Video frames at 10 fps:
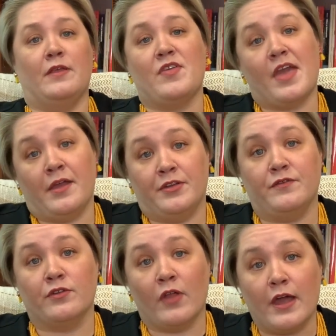at the end of
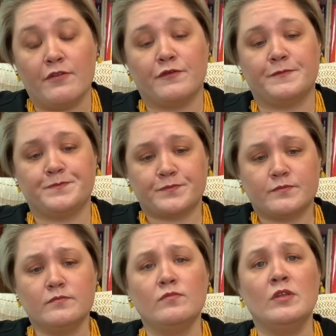your life.
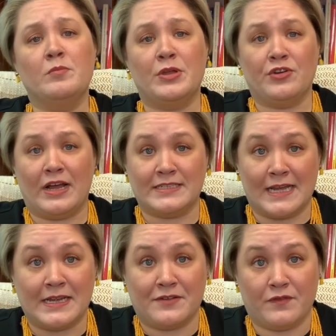But you're not
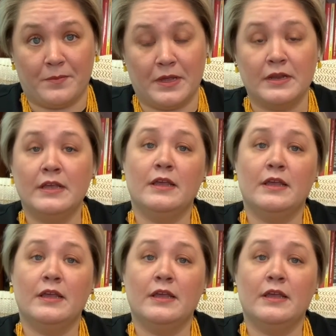dying from it,